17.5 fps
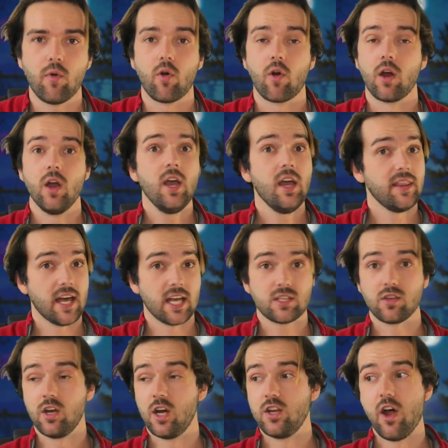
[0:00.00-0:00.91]
or
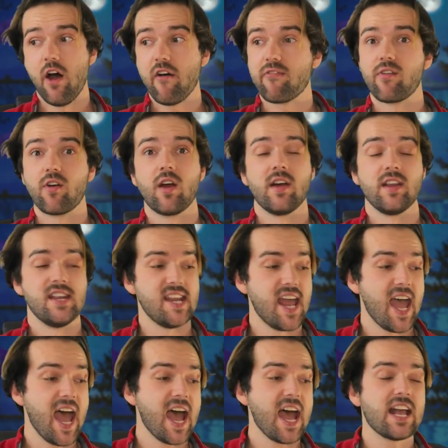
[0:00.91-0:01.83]
that's enough for a
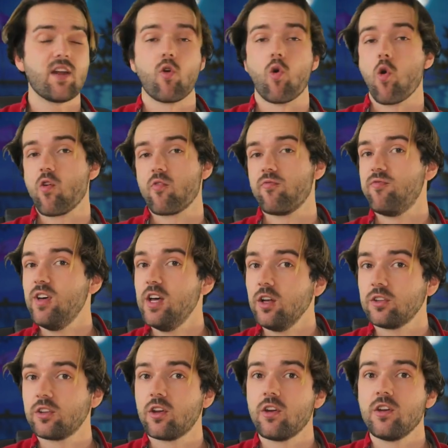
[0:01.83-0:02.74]
net or
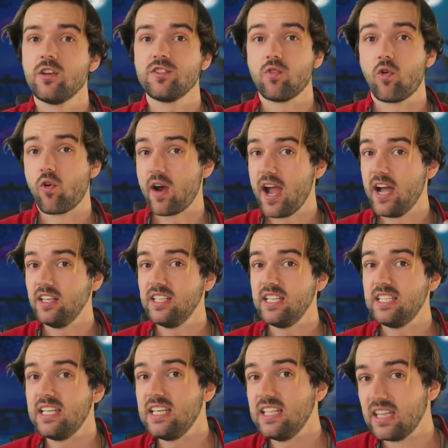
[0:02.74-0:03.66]
filters or
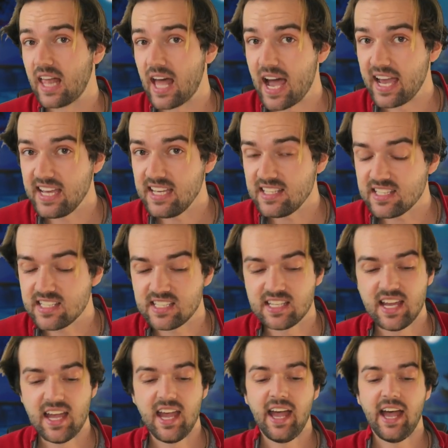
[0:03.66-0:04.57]
LED
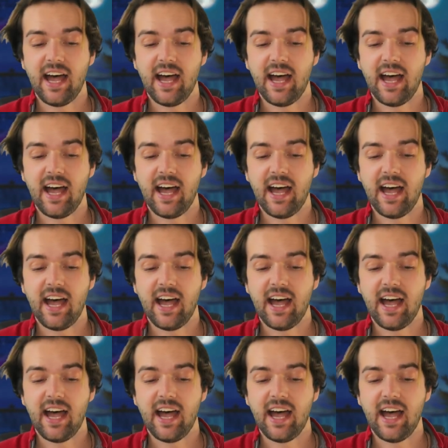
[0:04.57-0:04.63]
lights,